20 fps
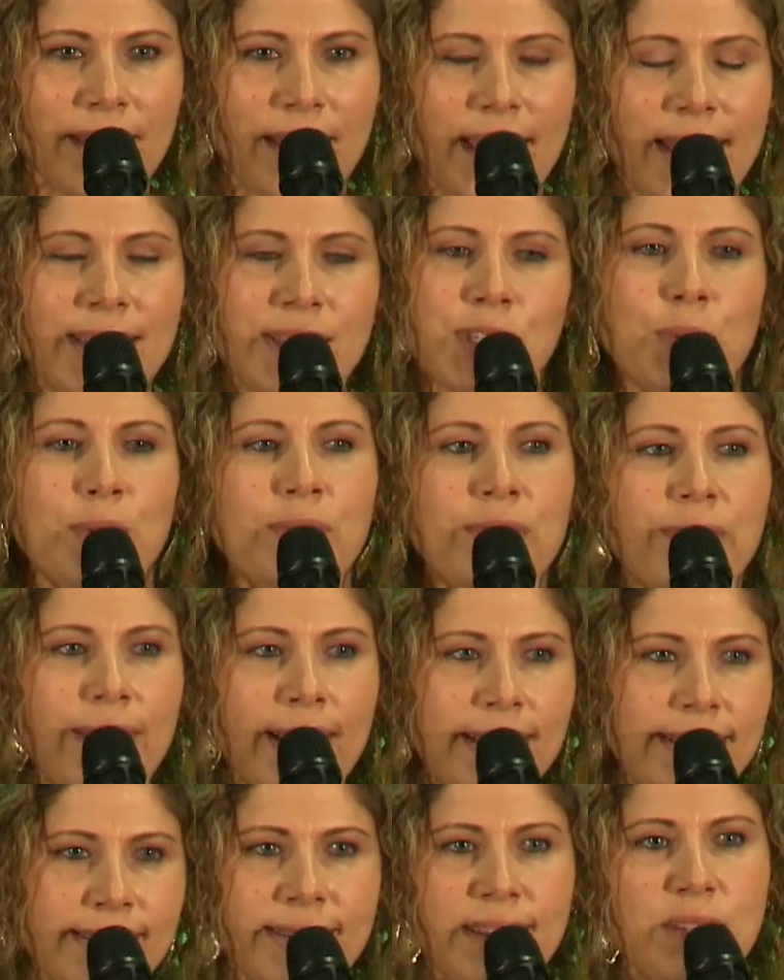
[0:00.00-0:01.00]
and to
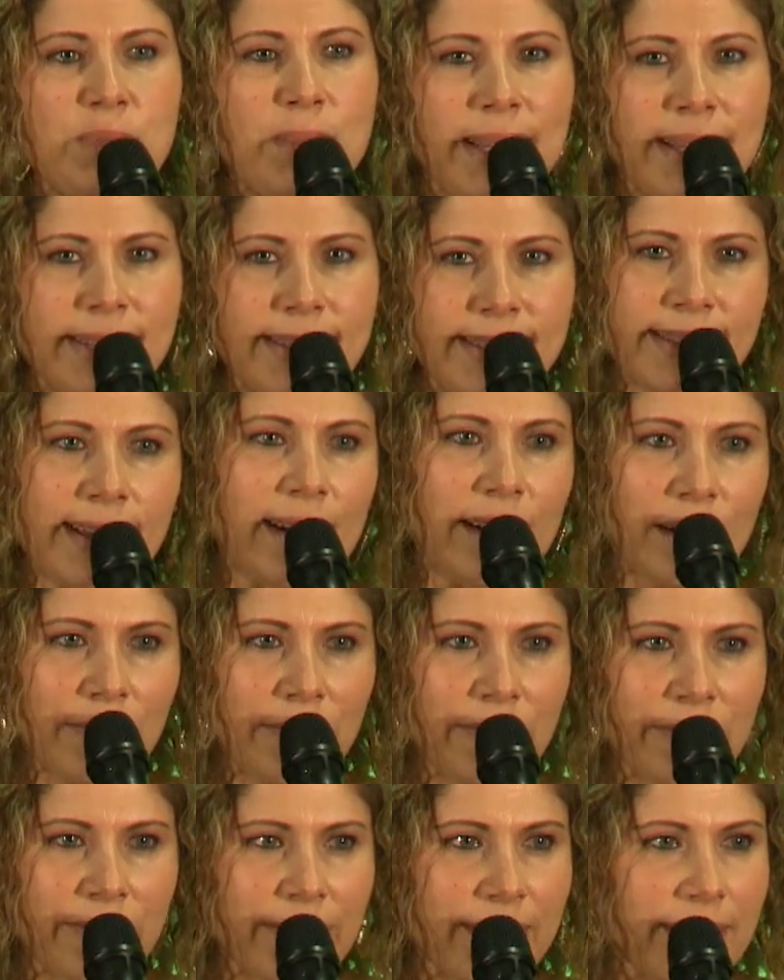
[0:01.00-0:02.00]
invest in
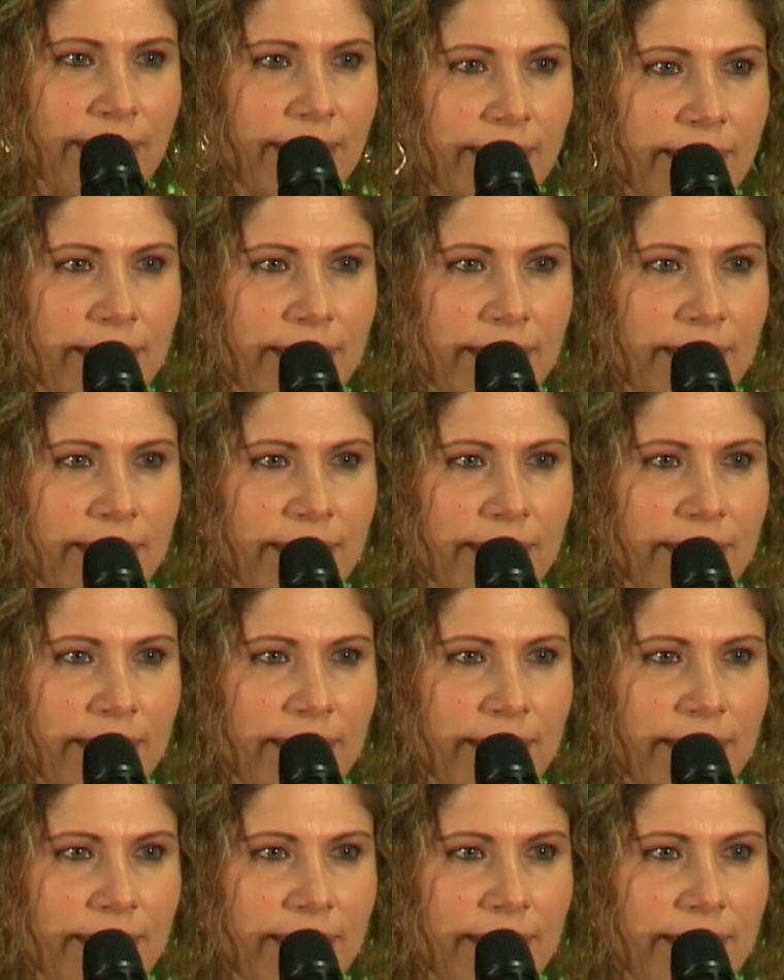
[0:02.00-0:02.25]
myself,